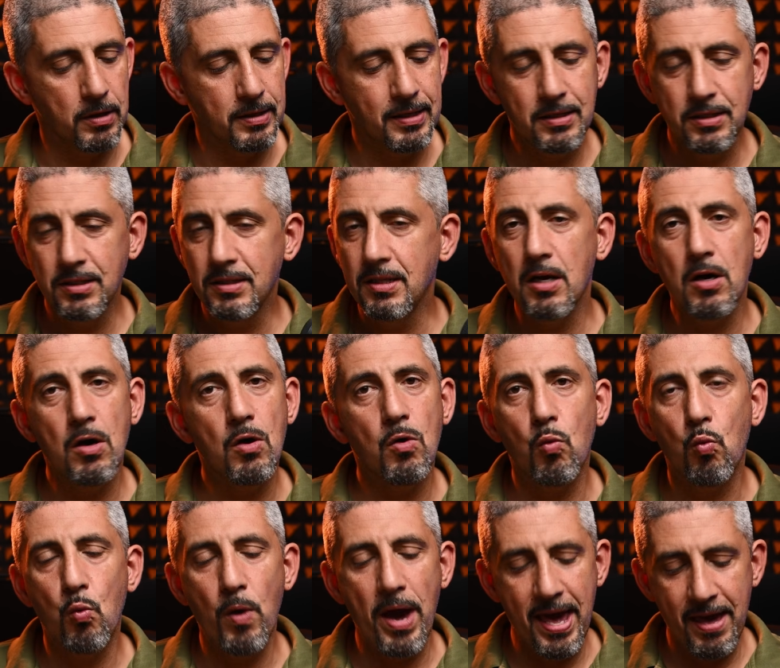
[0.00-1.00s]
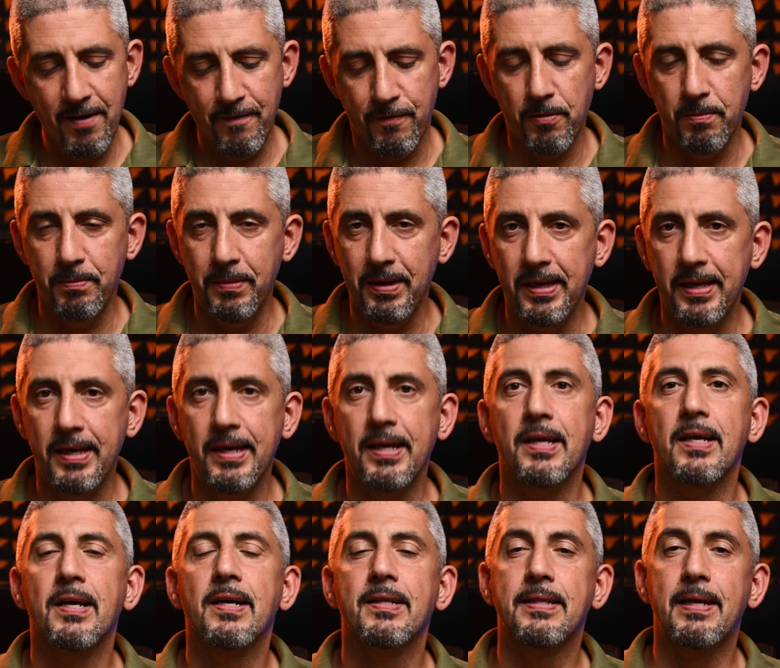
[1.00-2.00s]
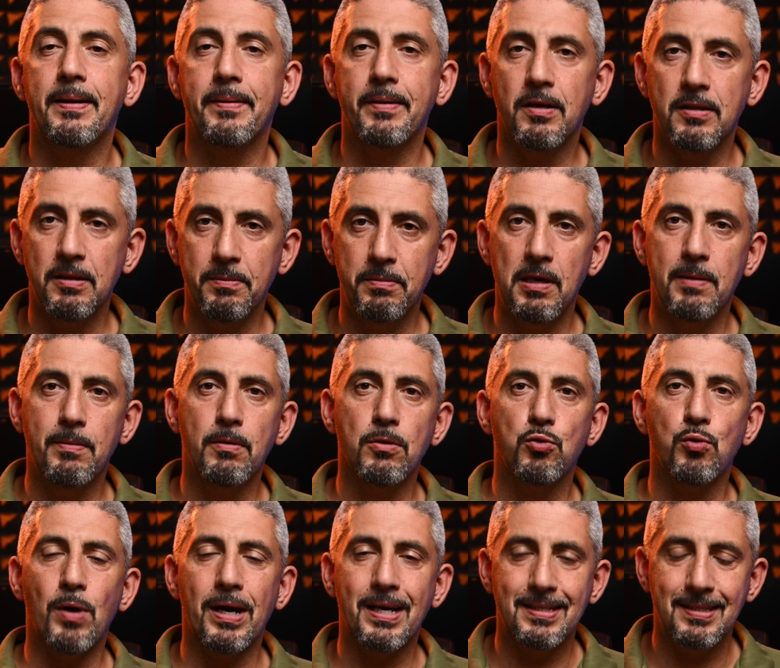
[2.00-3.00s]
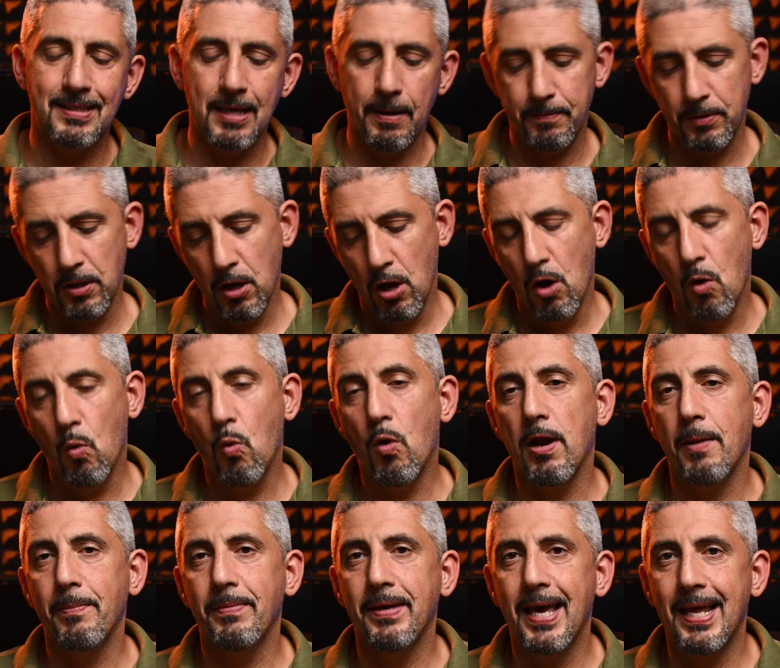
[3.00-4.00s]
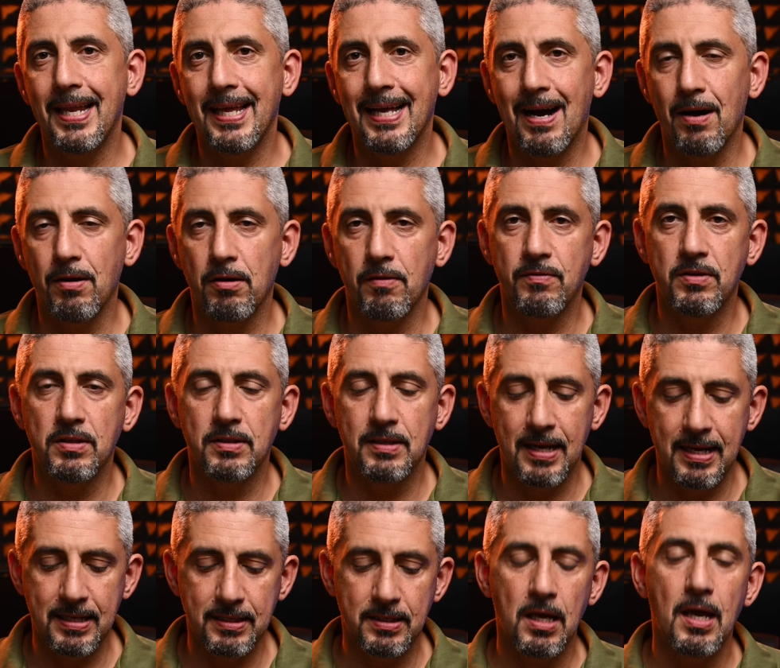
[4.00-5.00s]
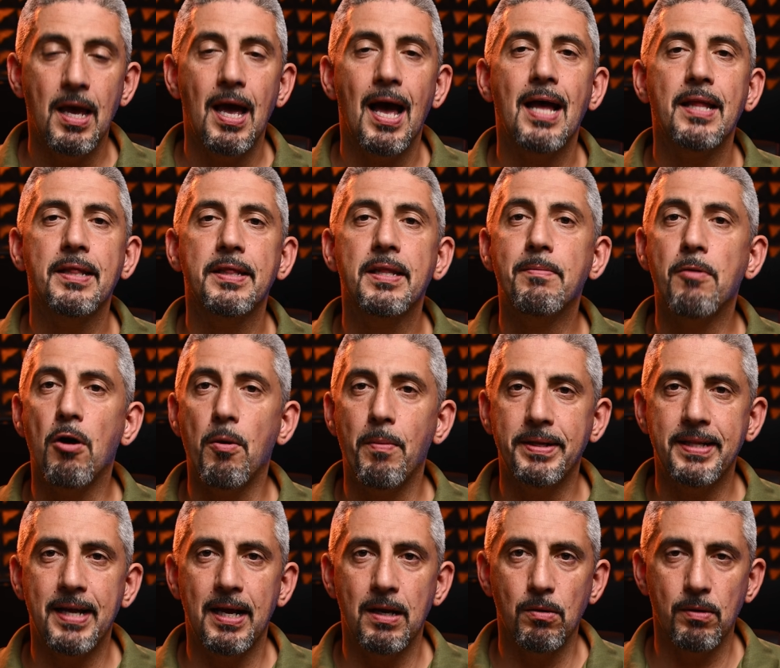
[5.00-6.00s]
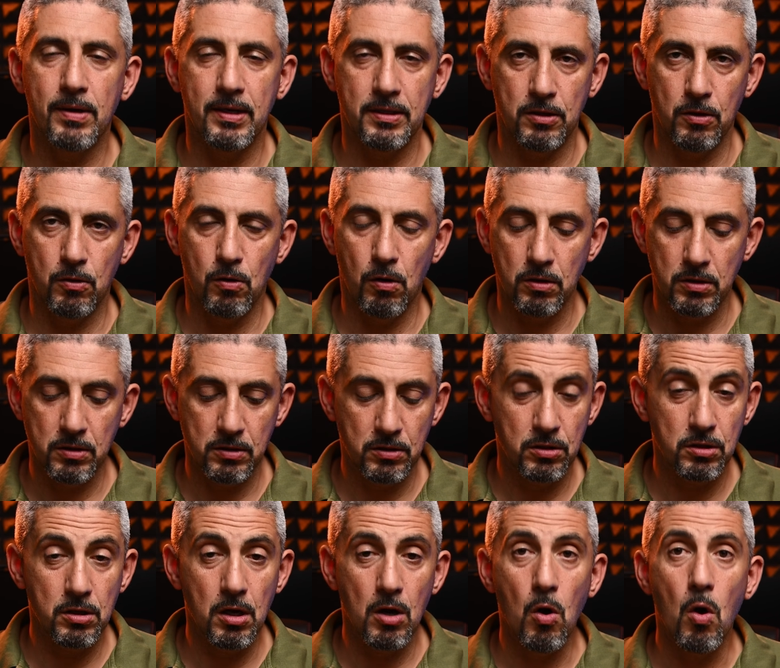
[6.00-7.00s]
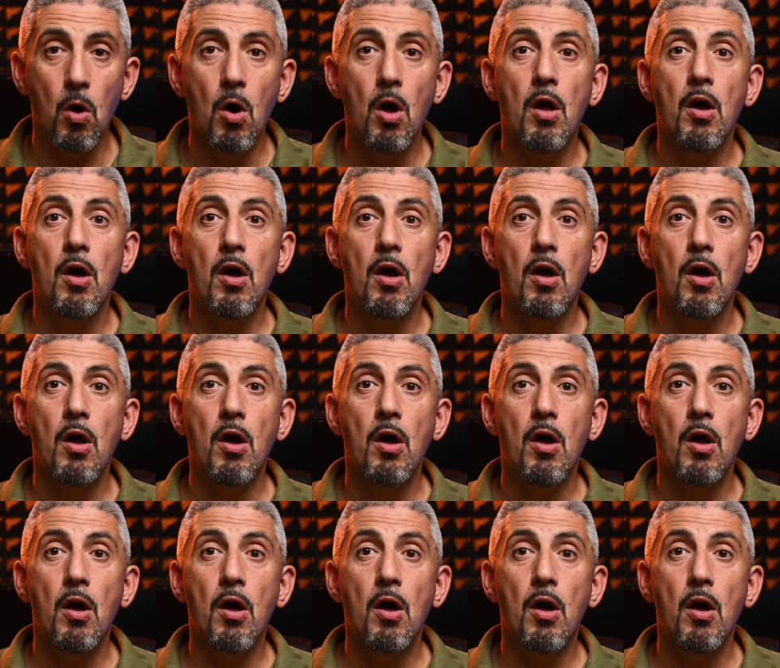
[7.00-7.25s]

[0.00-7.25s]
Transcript: There's no way for me that I'm going to be able to accept what I'm getting out of this lens the moment I look at the corners. So